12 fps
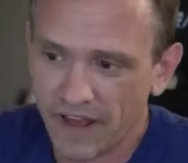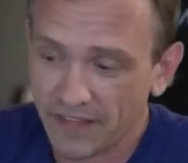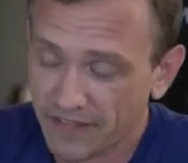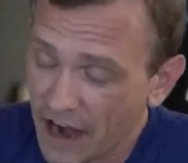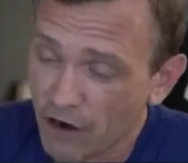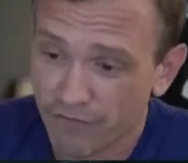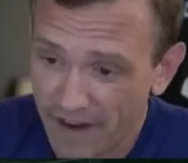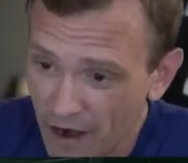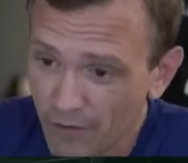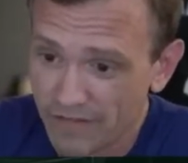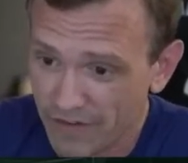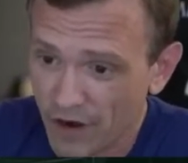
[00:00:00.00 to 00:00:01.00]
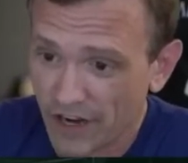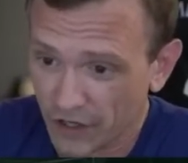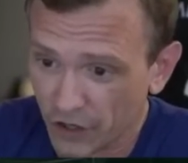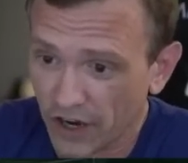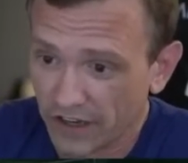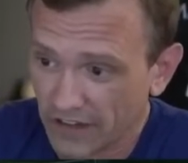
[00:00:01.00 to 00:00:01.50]
They are very, very
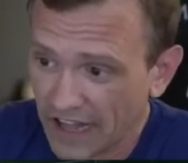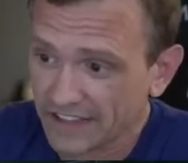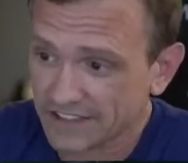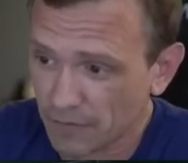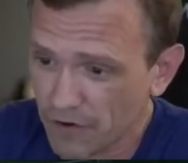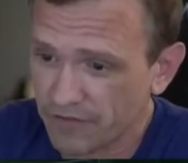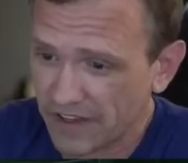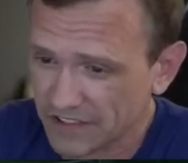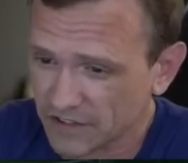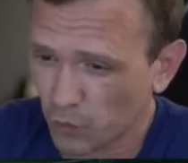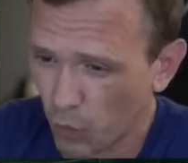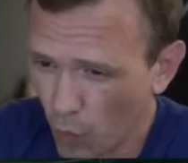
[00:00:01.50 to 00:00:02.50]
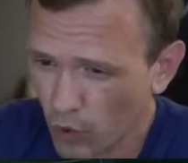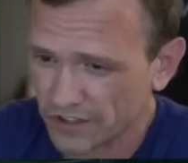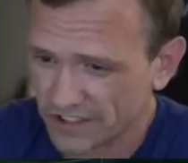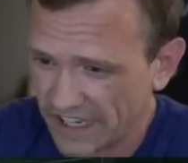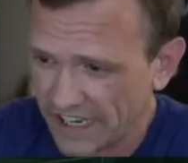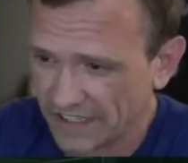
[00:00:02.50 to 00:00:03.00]
good. Like some of his war
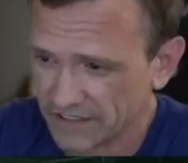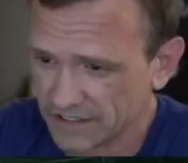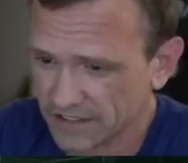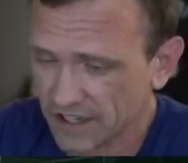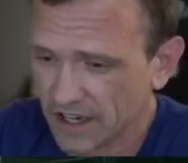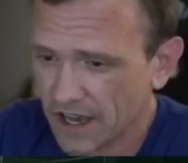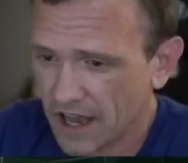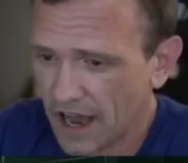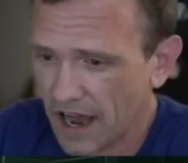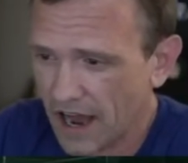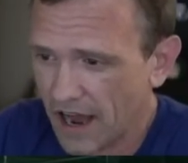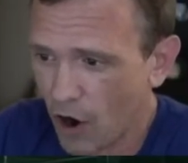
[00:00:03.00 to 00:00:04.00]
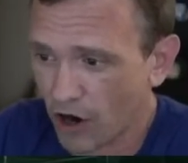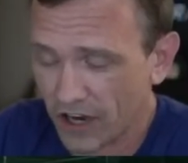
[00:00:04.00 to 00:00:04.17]
scenes are